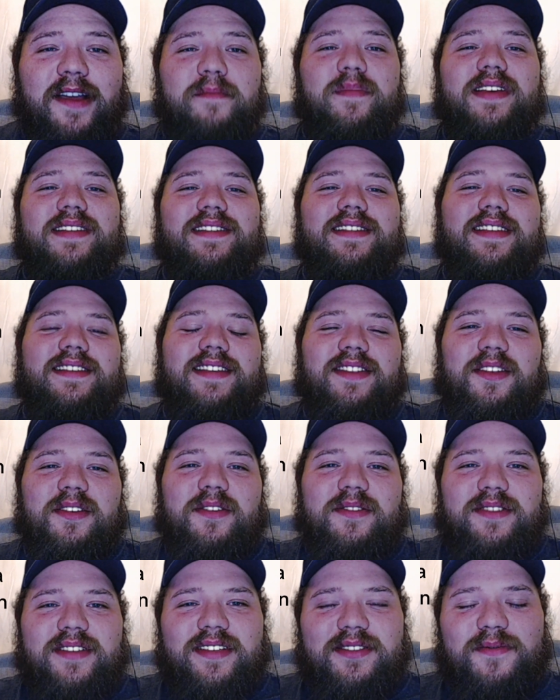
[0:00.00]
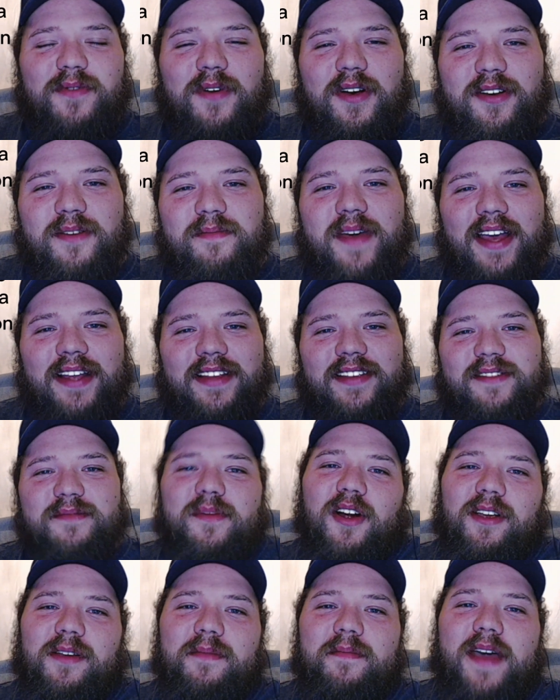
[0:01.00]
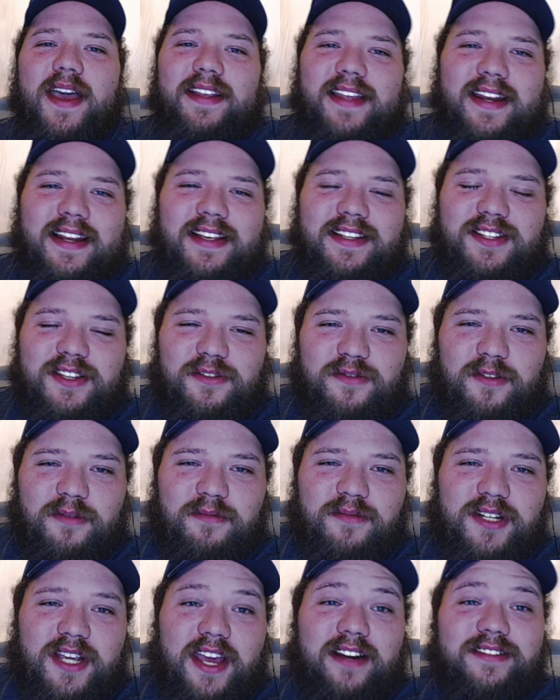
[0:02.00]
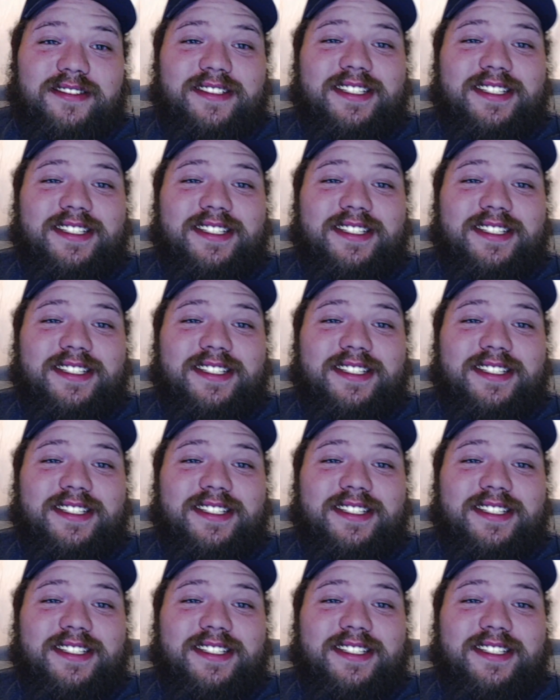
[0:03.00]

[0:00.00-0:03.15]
business enthusiasts, welcome back to the MarketMagnetix YouTube channel.